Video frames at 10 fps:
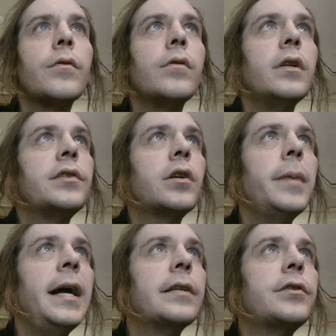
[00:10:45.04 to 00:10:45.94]
Let's go
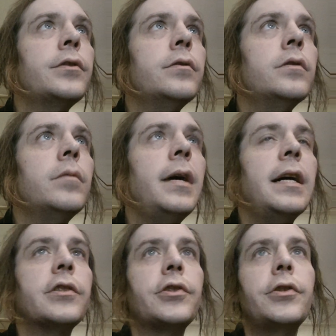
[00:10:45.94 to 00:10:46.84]
back to
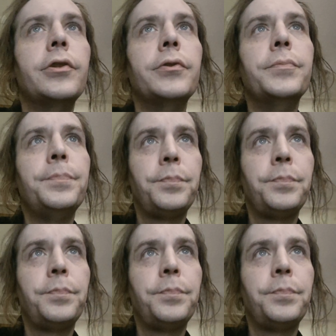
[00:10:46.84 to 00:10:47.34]
Lamashtu.